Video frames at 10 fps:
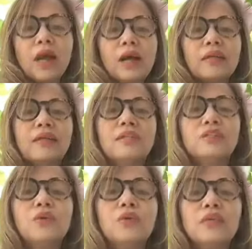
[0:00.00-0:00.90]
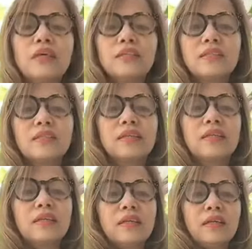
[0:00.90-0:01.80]
okay so that's
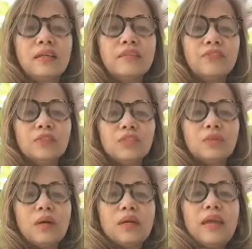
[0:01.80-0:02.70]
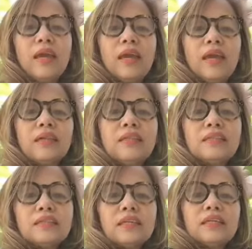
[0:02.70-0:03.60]
the first one and
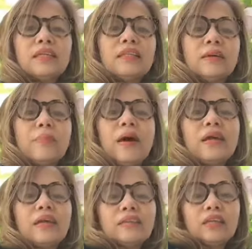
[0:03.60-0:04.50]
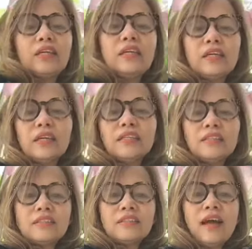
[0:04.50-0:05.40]
inside the pocket here at
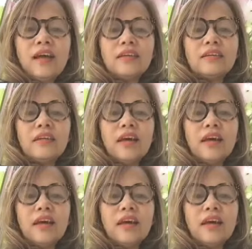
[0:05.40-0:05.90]
the side